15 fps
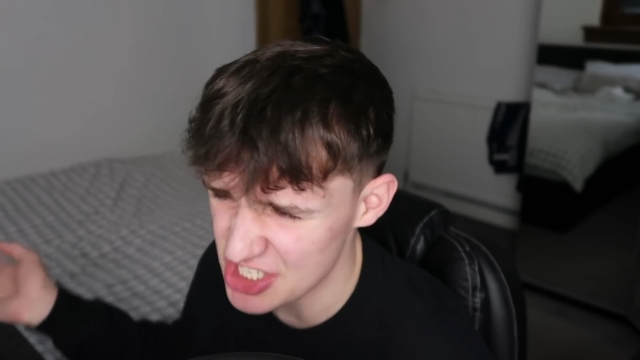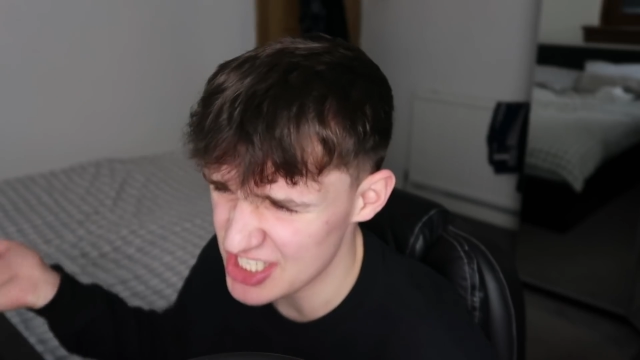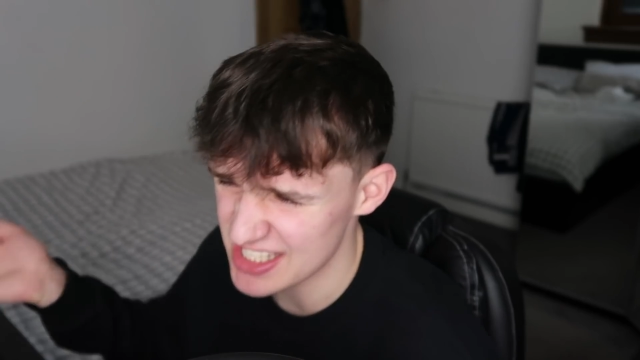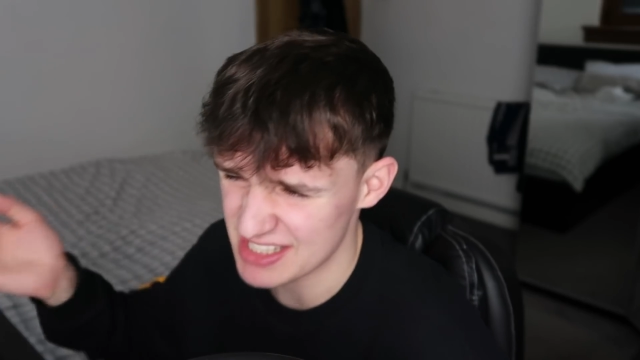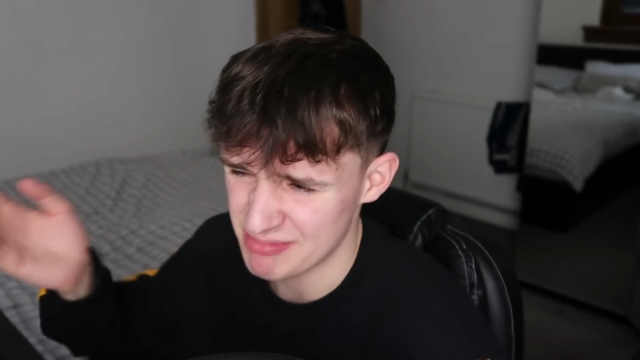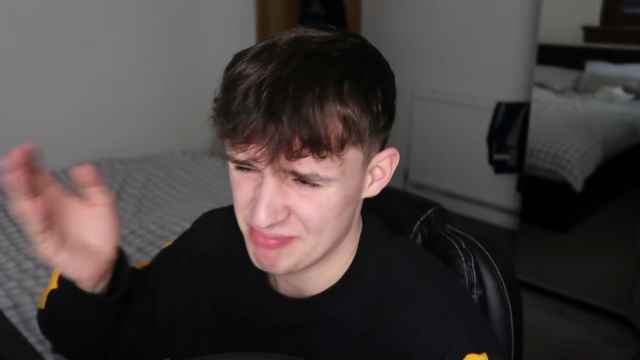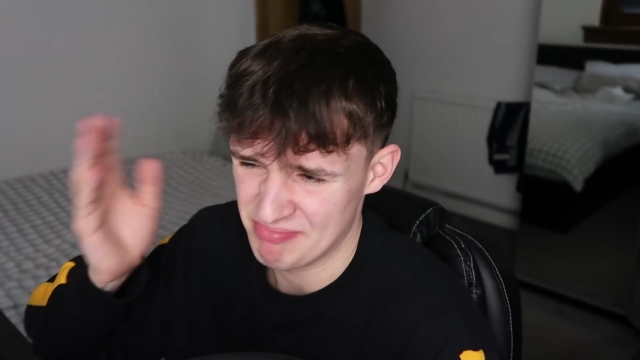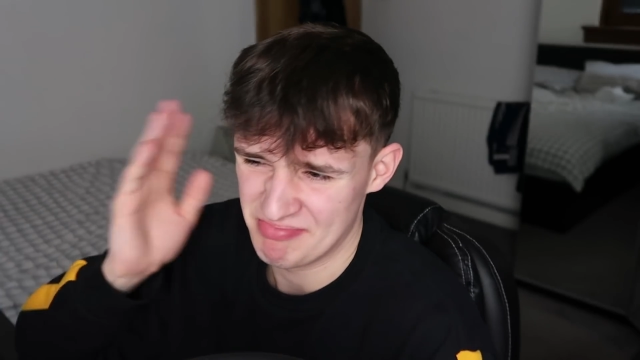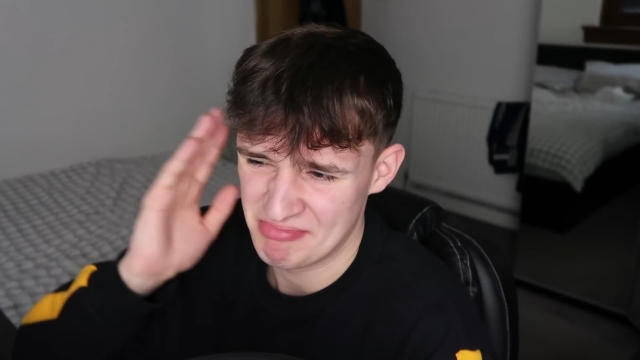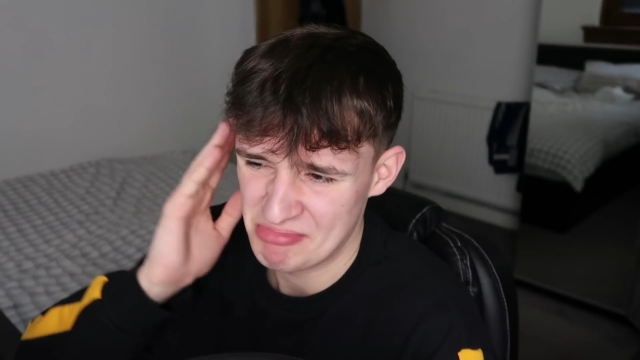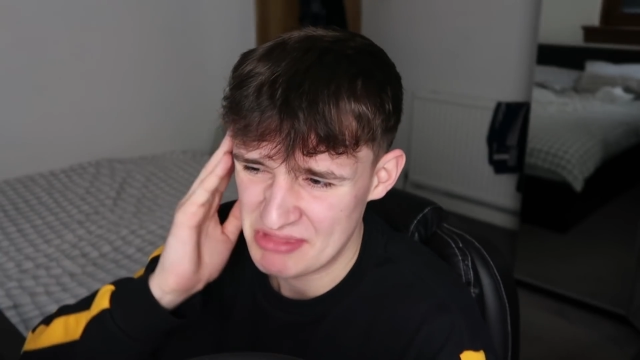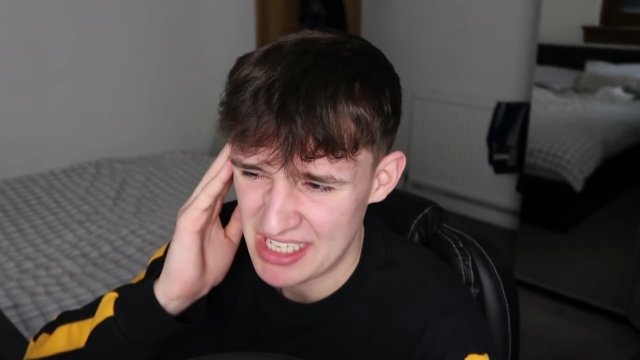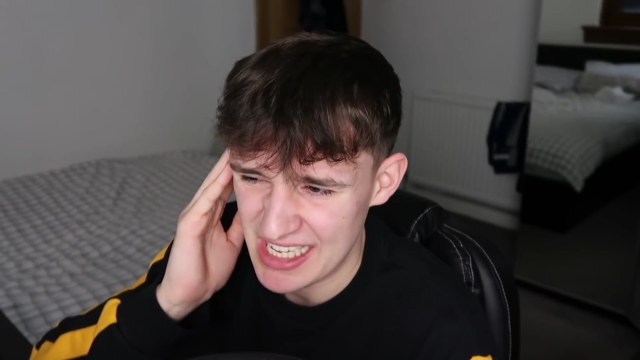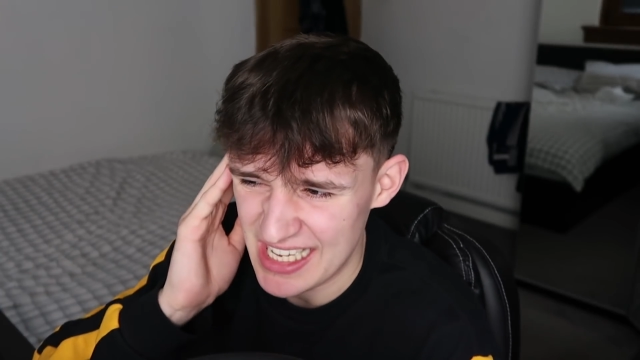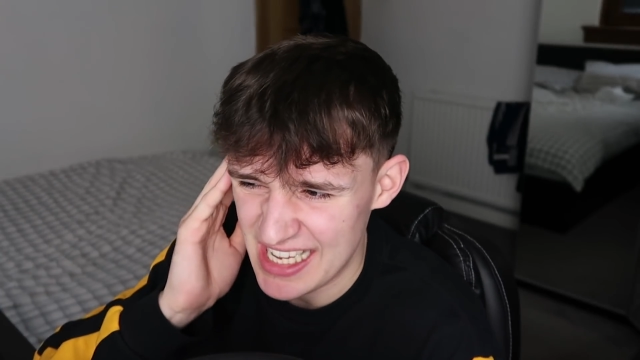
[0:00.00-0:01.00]
just...
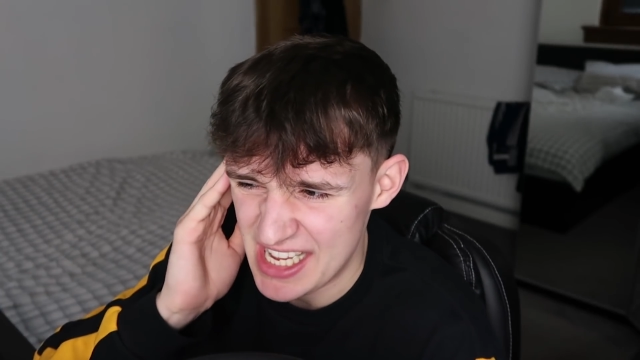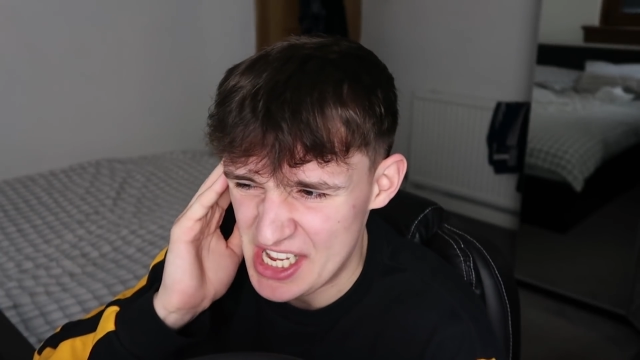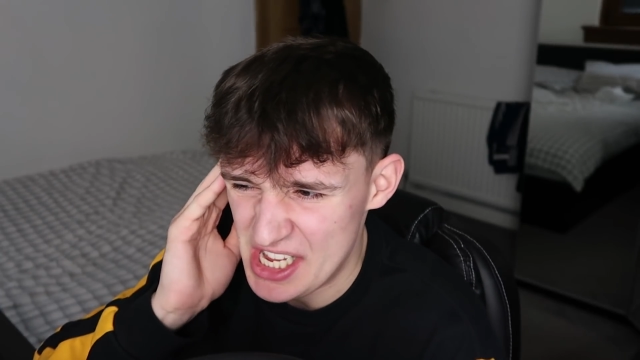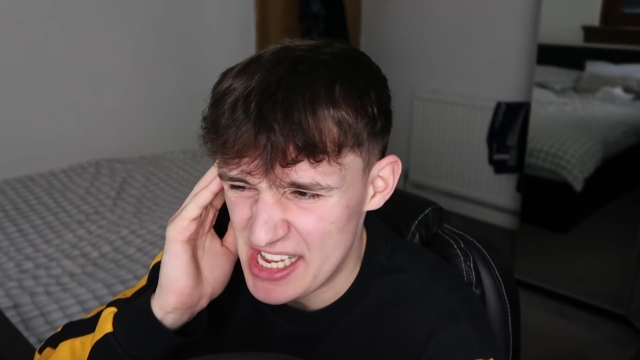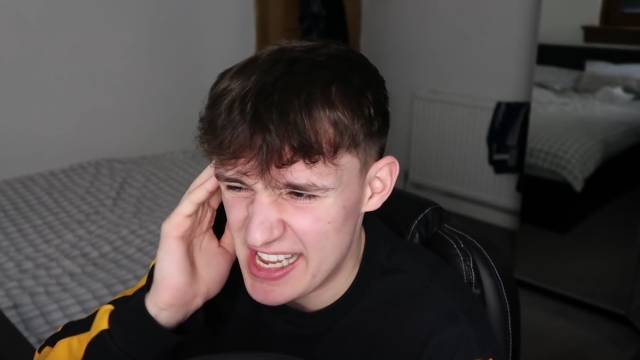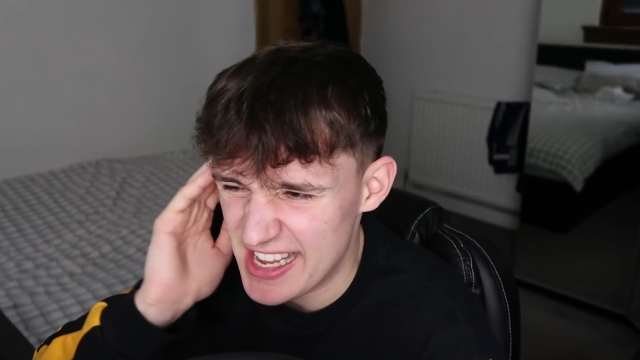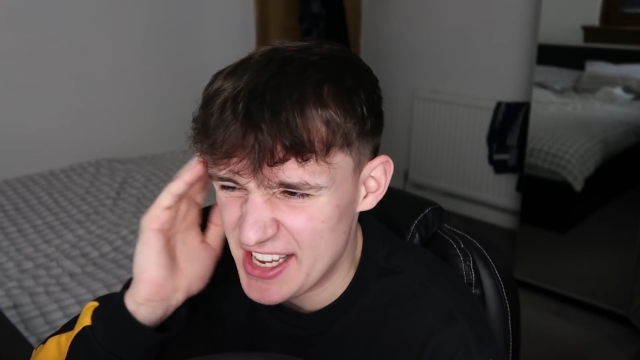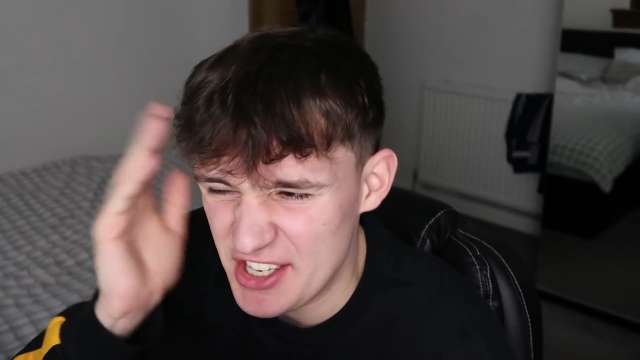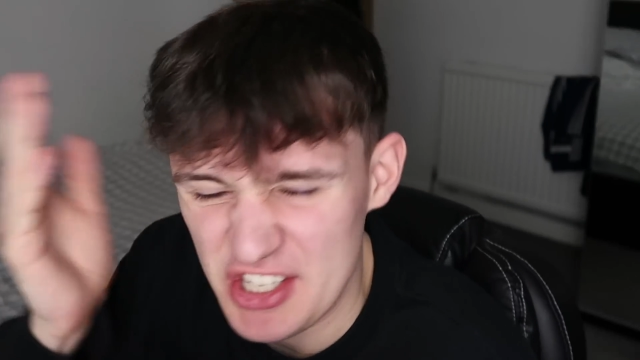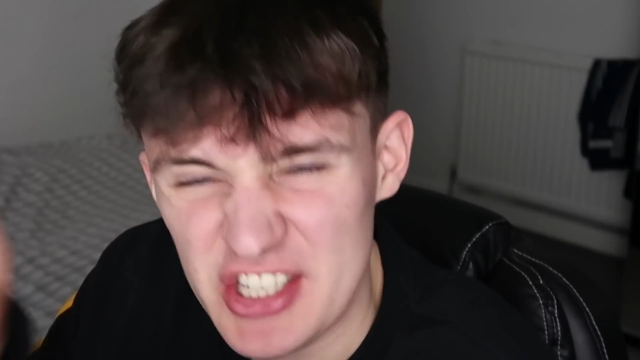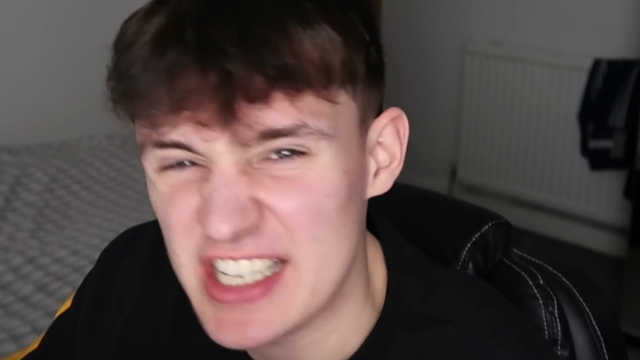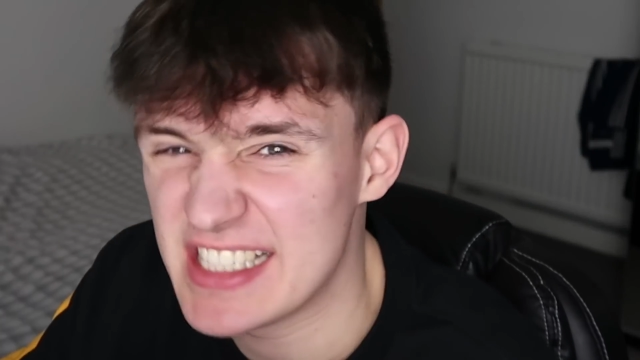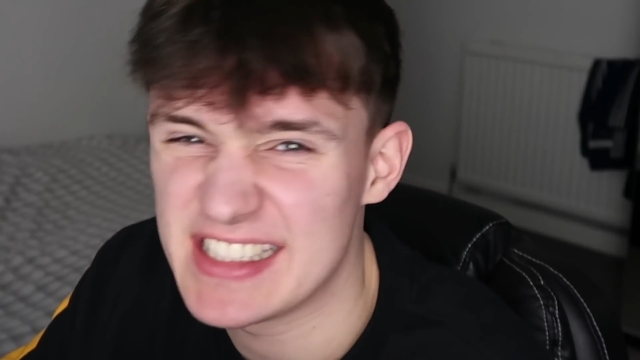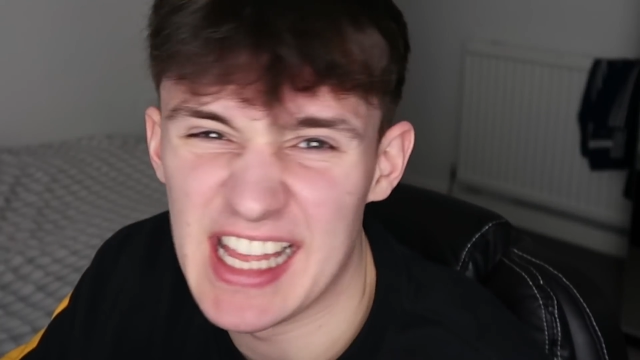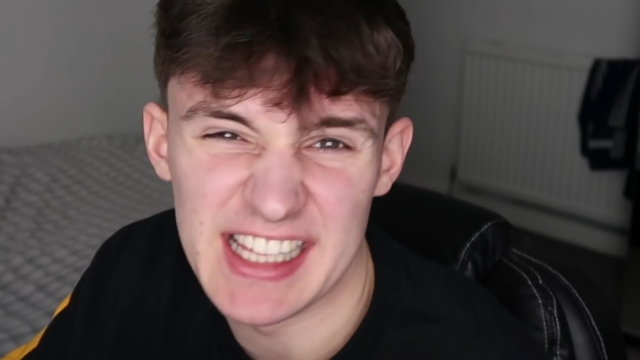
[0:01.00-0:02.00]
You
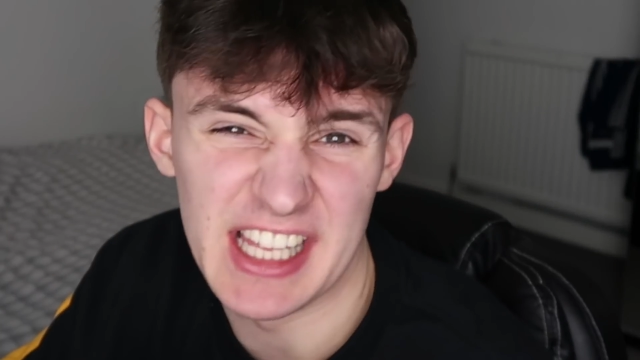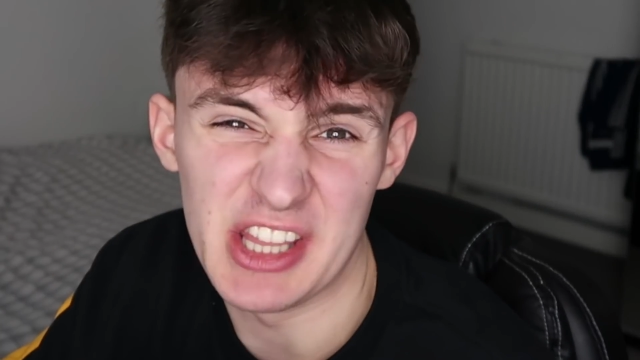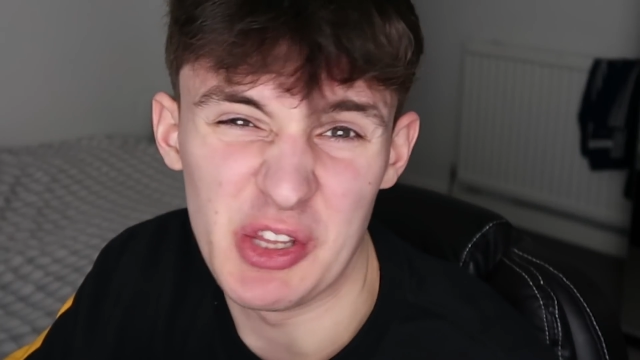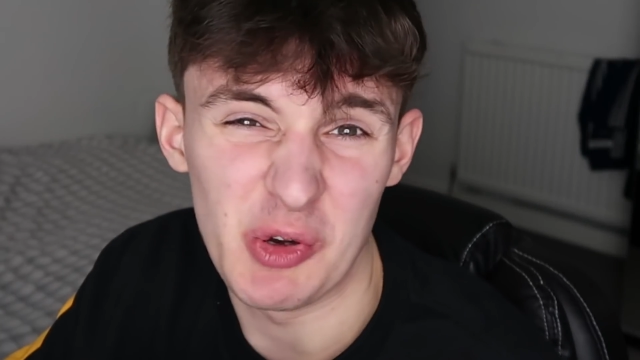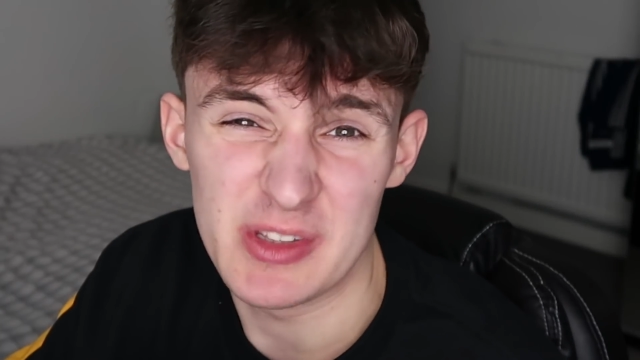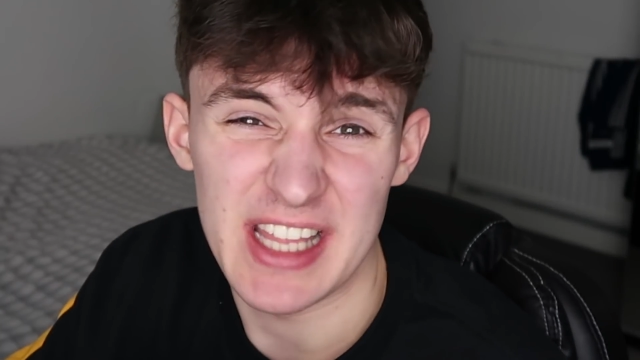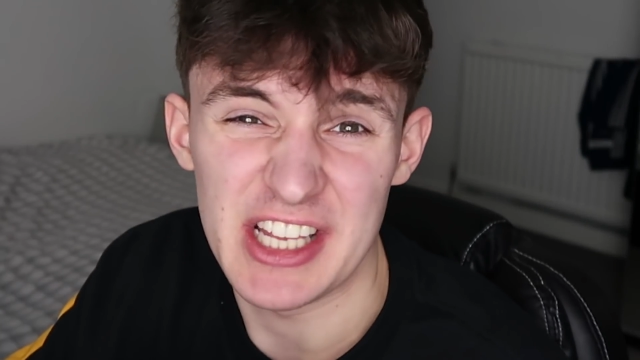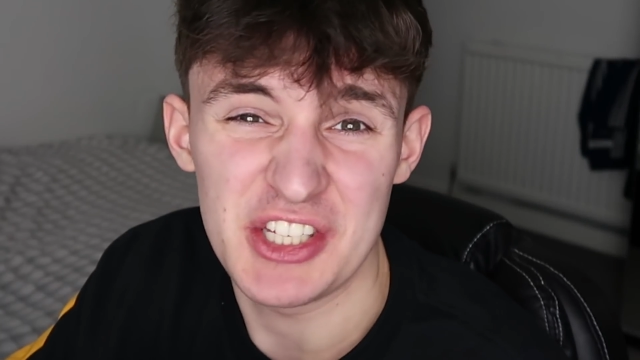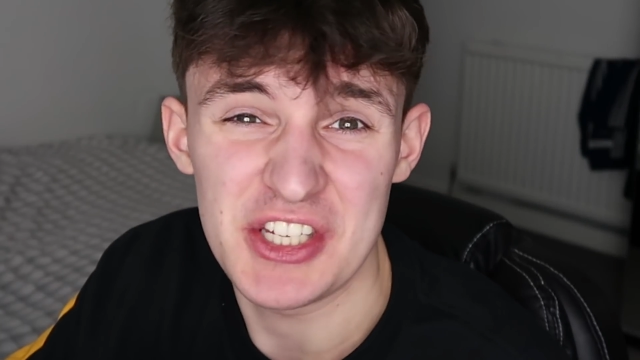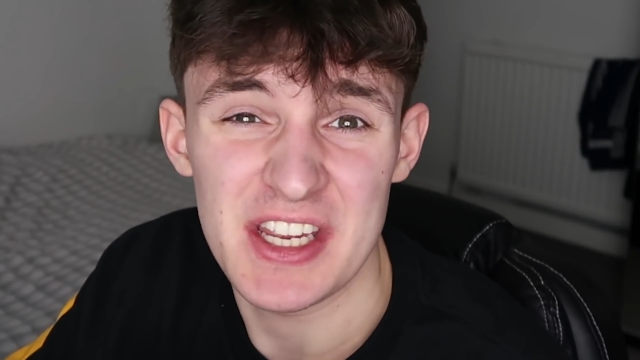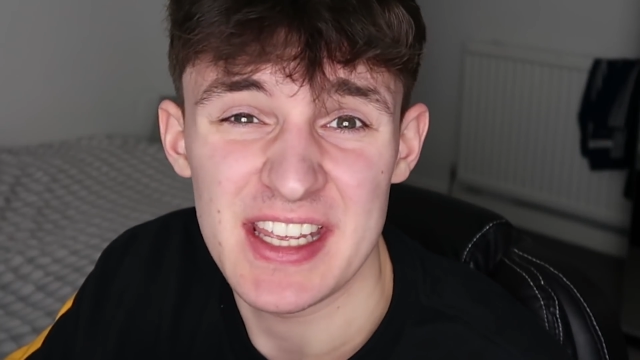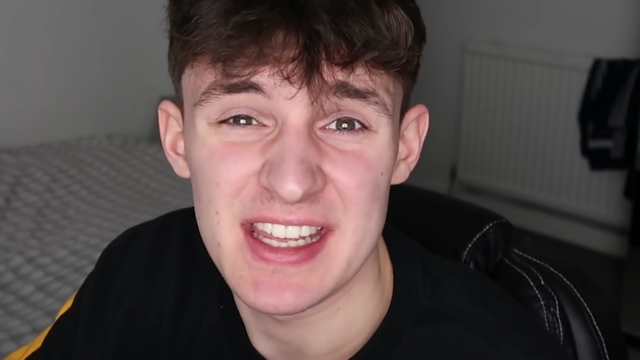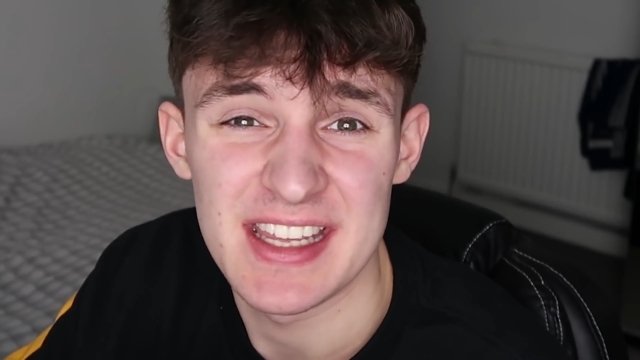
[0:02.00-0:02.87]
just didn't know, did you?